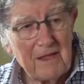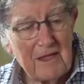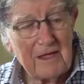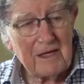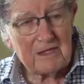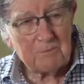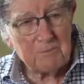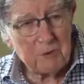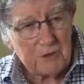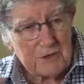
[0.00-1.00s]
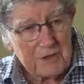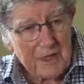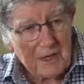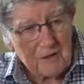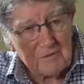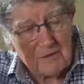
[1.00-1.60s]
He gets pushed out of